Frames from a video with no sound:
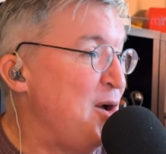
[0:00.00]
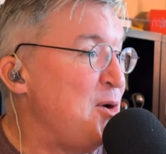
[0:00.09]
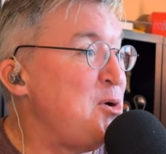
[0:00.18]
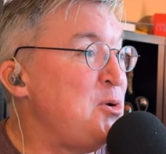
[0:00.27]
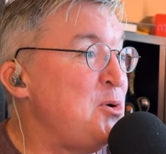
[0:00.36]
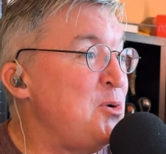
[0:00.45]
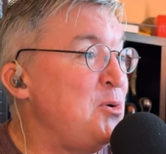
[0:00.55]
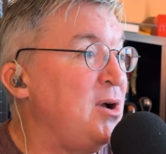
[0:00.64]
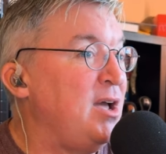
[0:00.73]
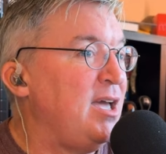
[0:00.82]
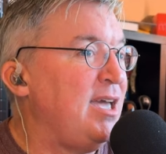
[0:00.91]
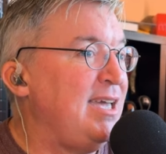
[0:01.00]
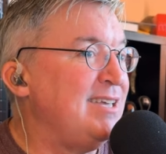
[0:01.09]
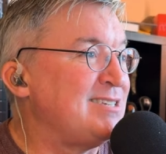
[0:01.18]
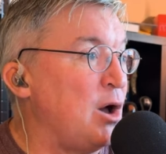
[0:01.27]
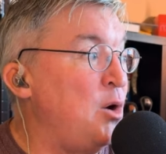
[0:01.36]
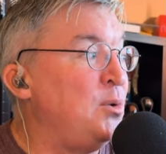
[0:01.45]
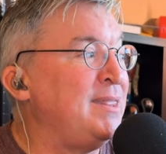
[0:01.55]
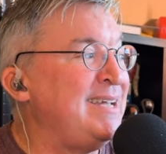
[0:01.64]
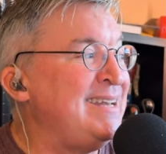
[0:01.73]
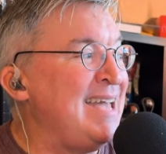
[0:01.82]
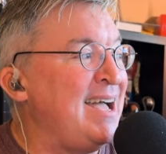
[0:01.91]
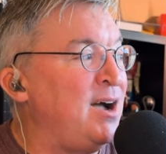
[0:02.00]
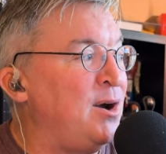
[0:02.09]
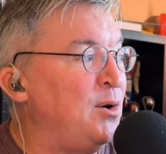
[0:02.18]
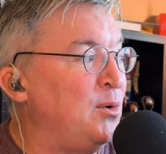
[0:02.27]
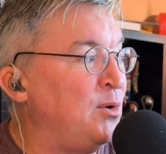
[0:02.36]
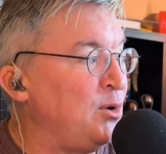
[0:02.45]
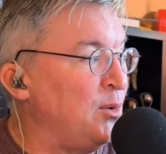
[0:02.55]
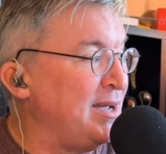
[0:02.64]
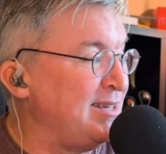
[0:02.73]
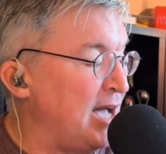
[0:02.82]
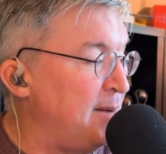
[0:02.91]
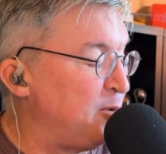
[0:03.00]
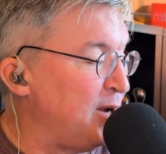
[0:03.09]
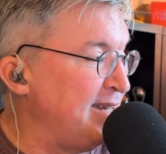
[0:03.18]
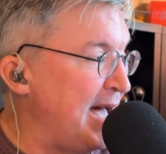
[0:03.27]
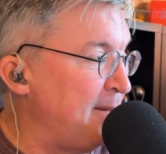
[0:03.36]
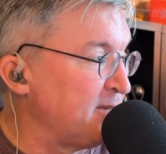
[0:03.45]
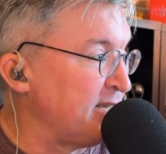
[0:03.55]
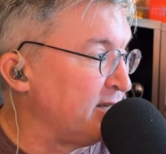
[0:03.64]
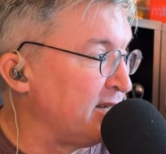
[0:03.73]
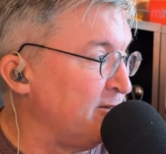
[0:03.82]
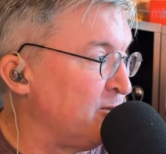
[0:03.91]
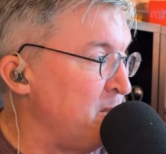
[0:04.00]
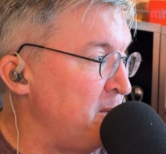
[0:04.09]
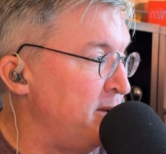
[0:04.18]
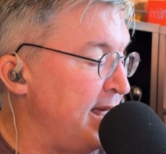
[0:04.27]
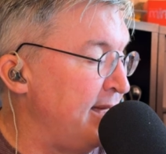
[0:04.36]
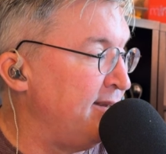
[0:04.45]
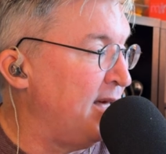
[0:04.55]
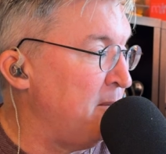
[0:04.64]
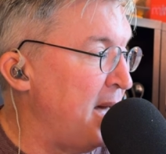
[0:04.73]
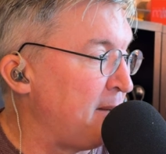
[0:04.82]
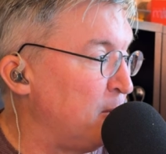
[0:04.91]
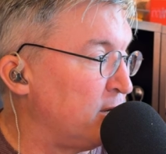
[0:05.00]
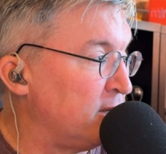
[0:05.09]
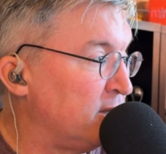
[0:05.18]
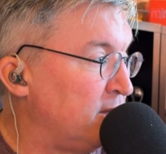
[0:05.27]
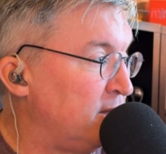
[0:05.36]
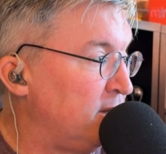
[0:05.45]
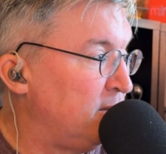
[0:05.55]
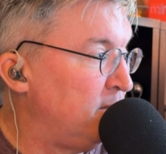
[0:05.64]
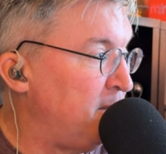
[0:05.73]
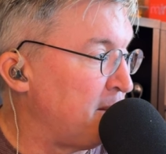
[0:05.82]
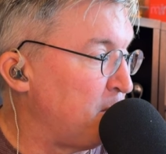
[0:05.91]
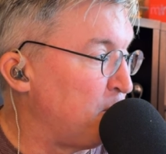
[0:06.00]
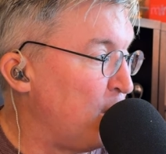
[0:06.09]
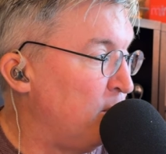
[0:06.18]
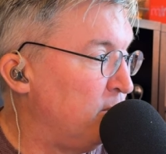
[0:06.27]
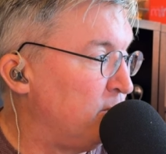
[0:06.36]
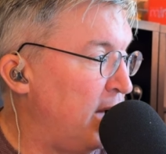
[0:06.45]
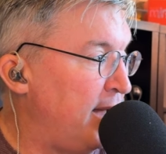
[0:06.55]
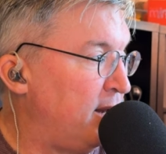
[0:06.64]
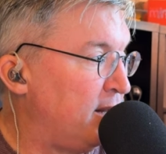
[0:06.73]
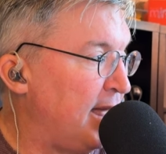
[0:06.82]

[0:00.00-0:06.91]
who is only now going to upgrade to Apple Silicon from an Intel MacBook, MacBook Pro, right?